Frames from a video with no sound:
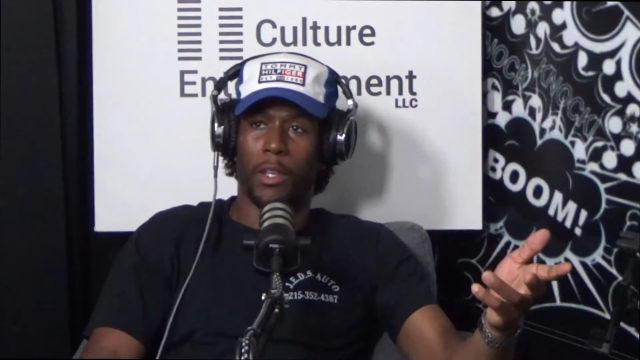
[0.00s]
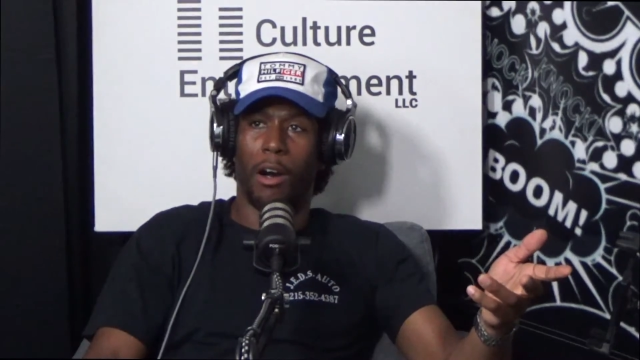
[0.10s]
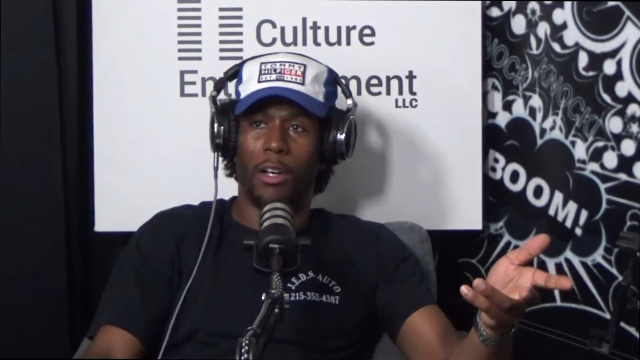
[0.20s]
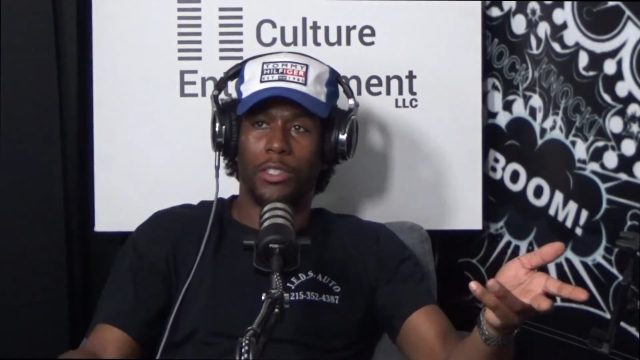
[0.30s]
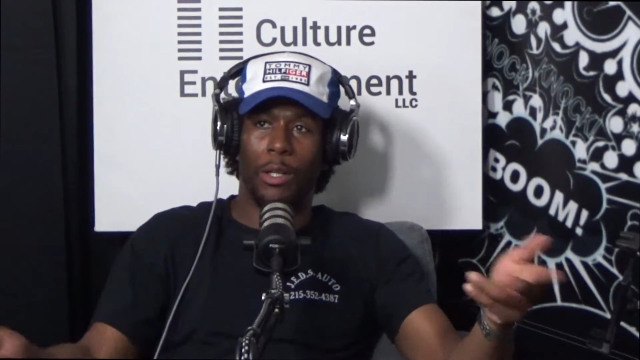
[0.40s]

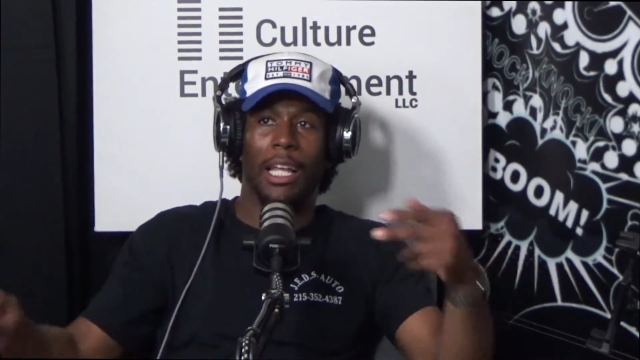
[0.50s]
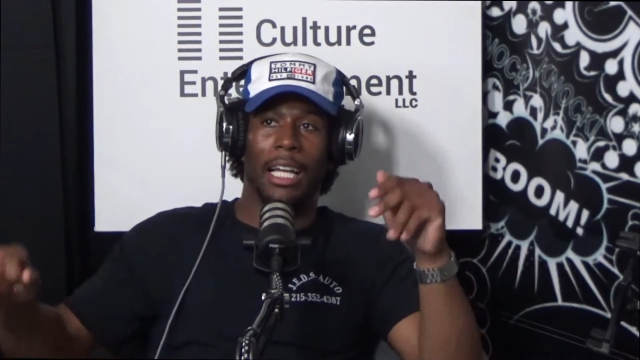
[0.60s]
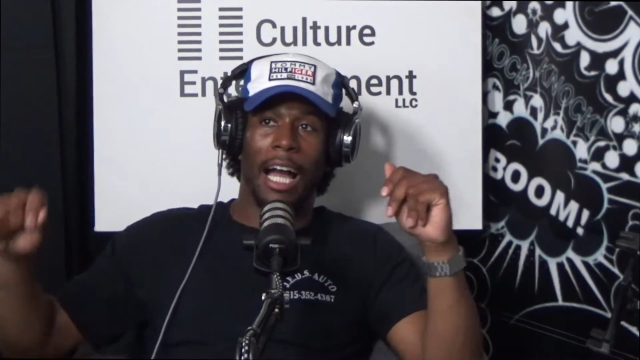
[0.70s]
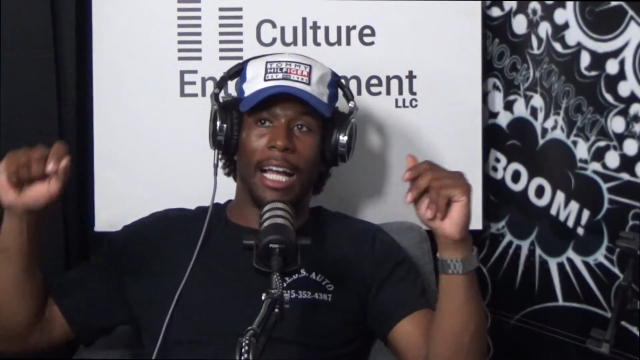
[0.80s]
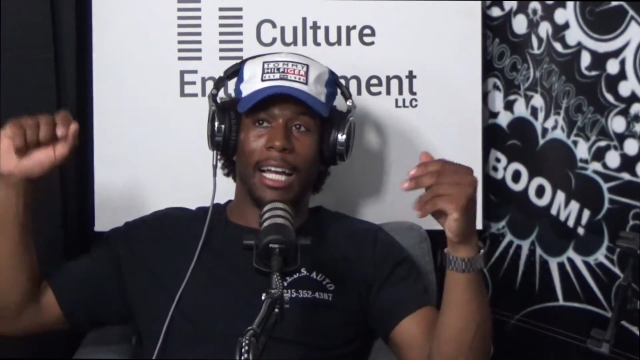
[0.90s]
also like
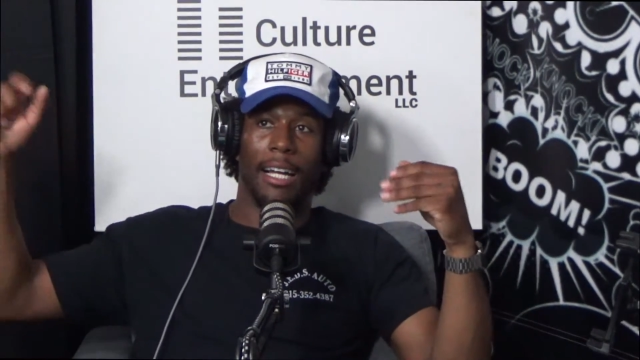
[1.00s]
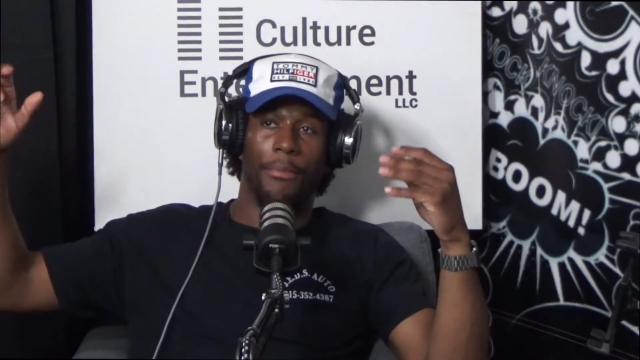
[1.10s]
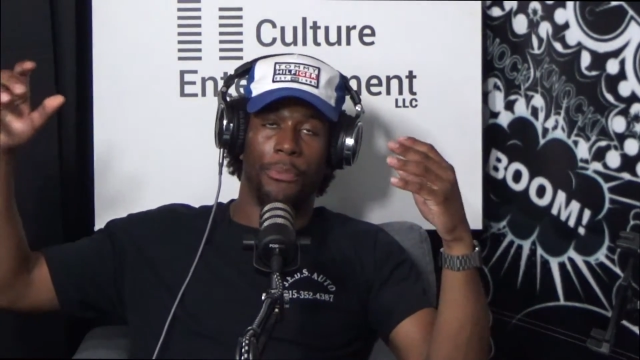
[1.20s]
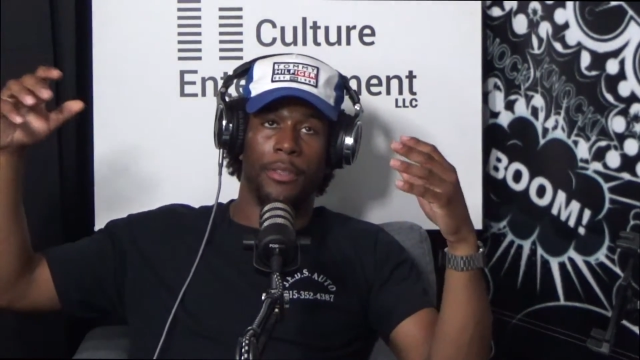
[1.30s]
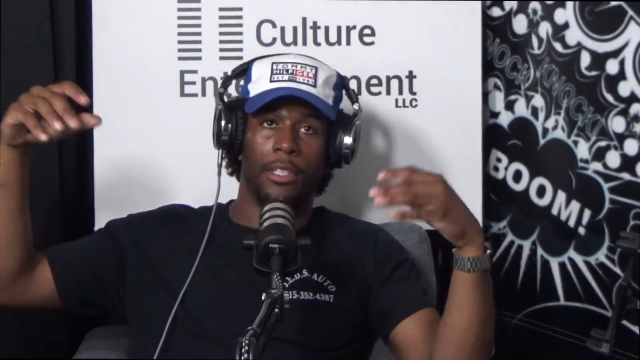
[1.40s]

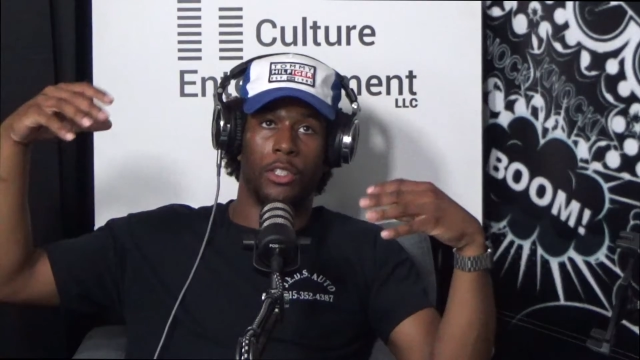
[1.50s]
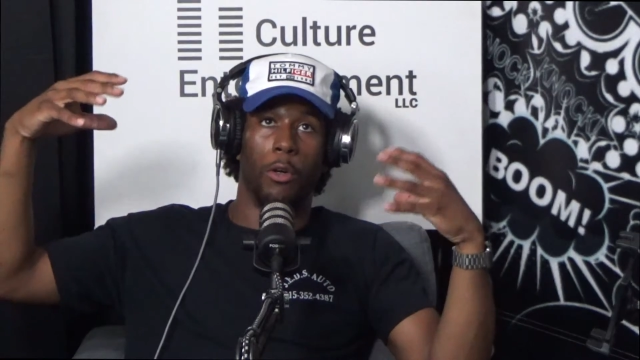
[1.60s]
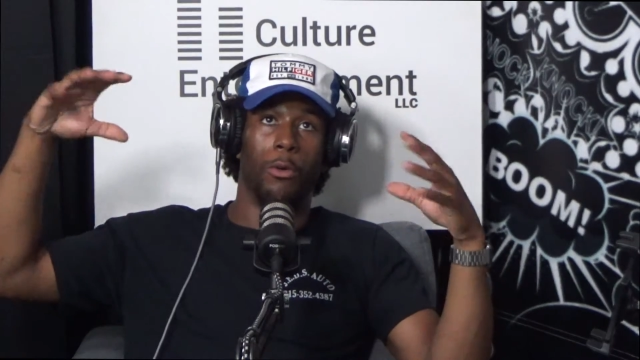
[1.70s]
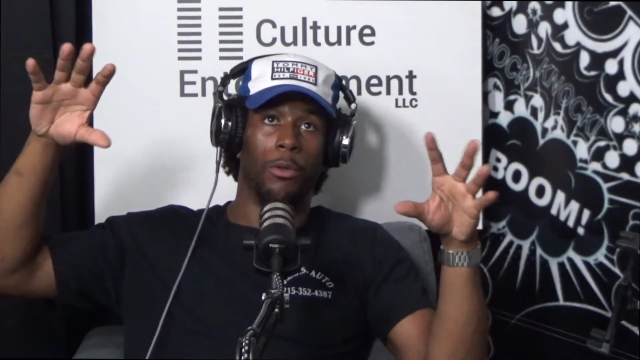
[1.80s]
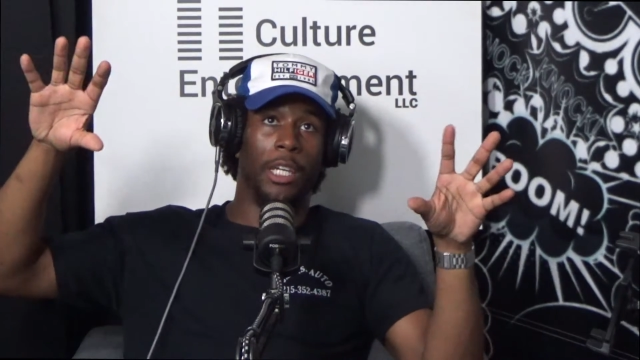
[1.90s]

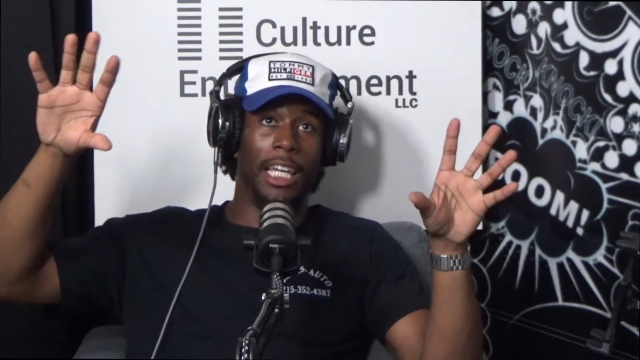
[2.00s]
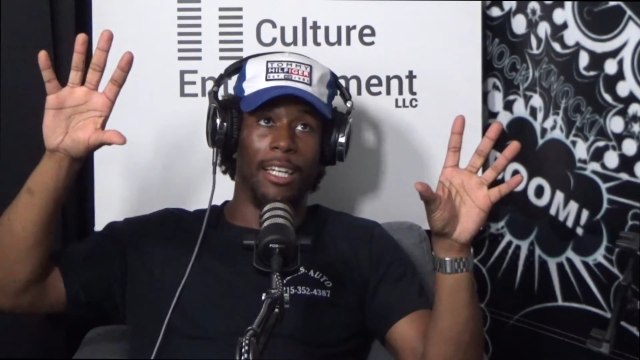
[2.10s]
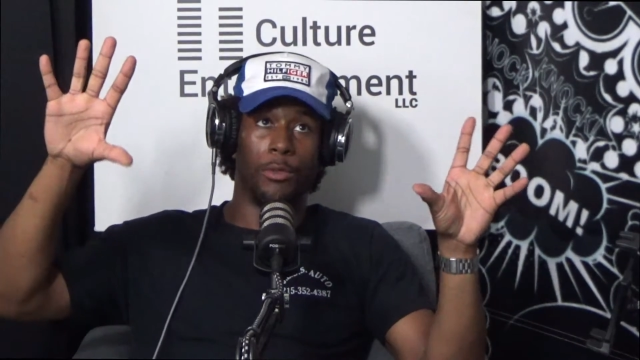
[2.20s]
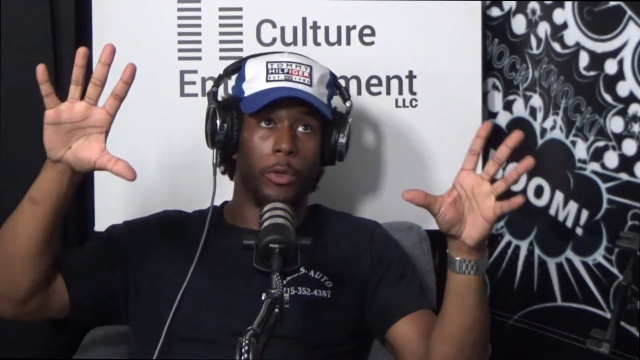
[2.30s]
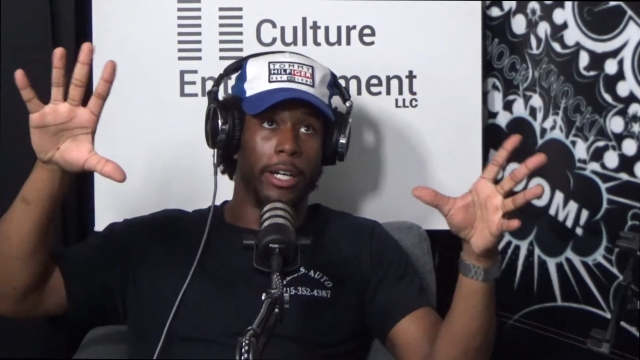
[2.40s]
so he
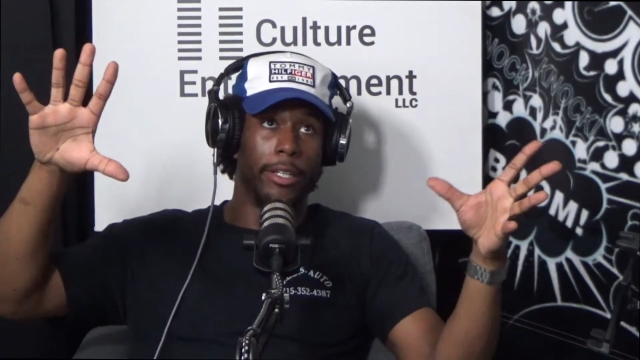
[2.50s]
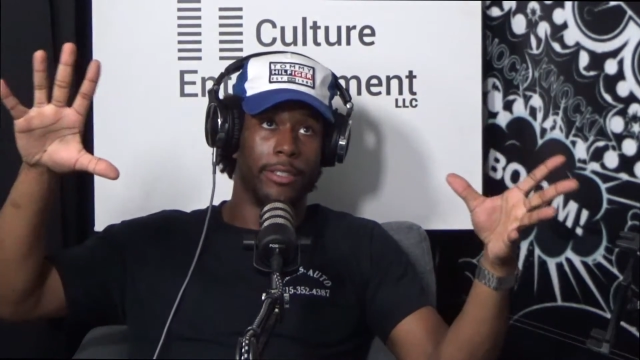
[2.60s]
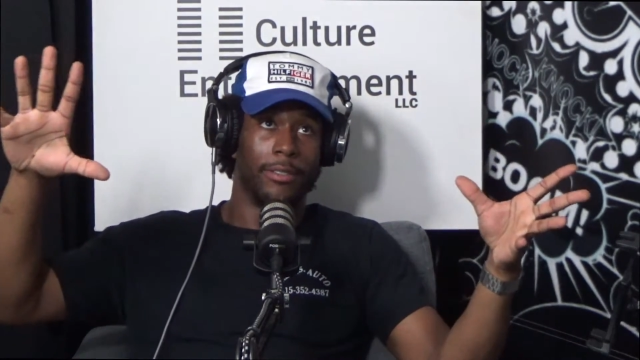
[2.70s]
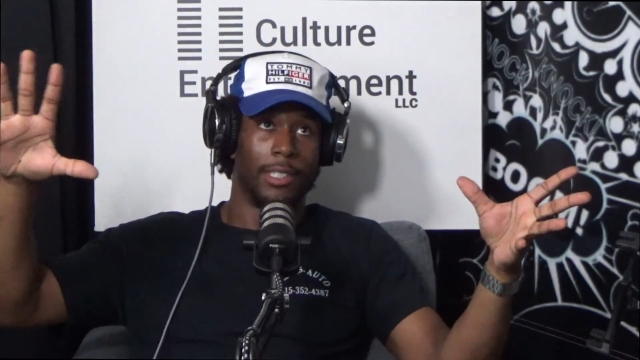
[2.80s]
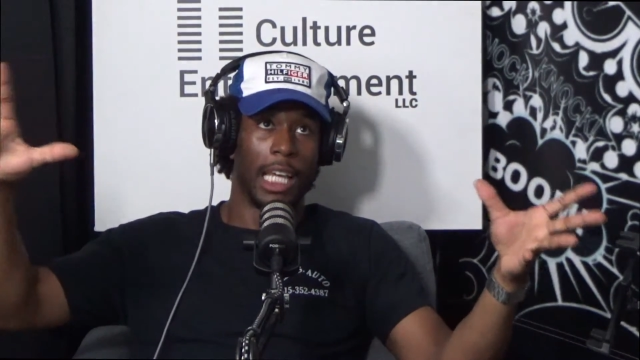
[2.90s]
is what
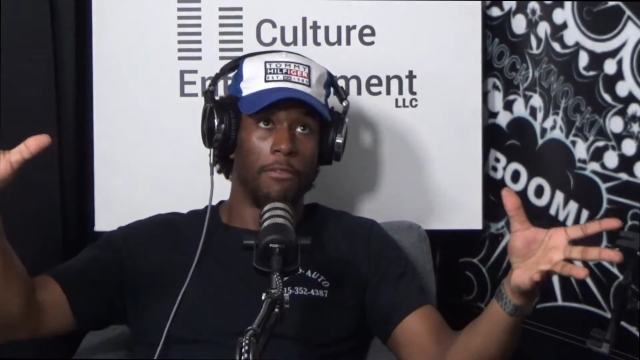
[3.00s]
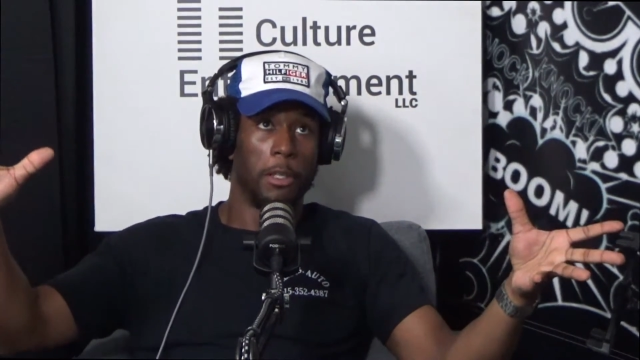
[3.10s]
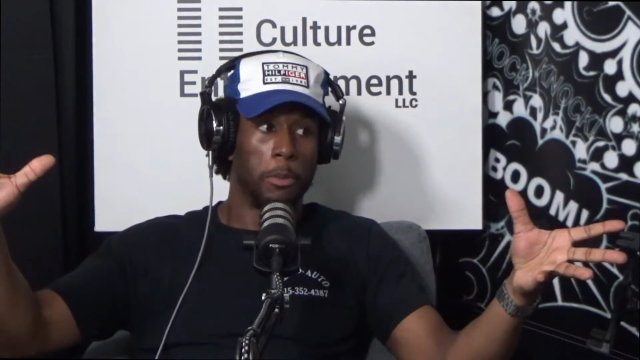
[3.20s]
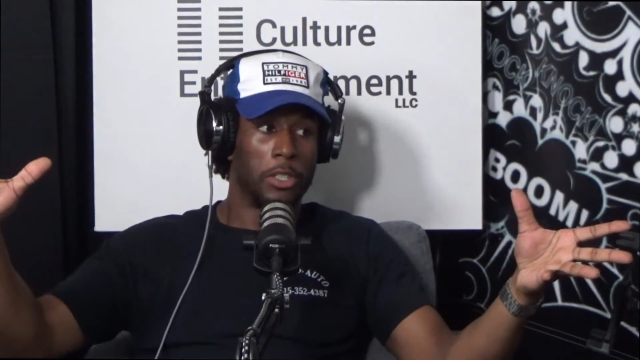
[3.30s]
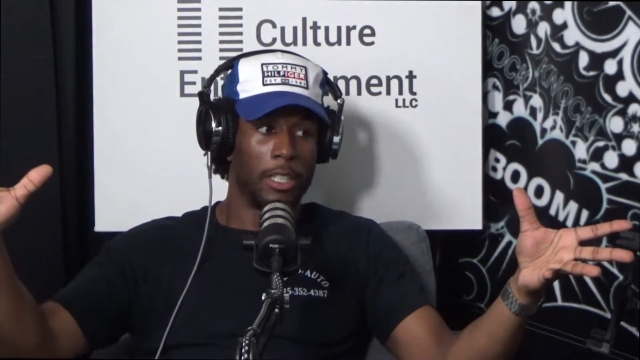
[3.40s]

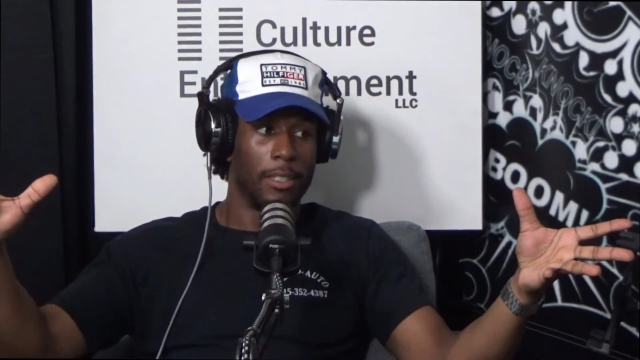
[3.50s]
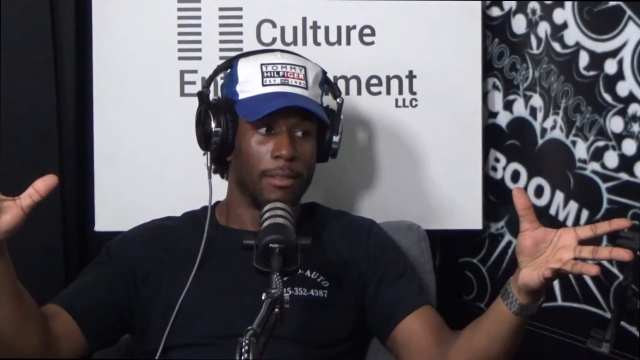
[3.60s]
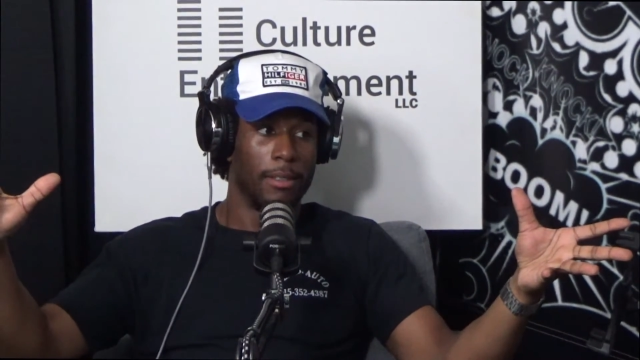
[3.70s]
70%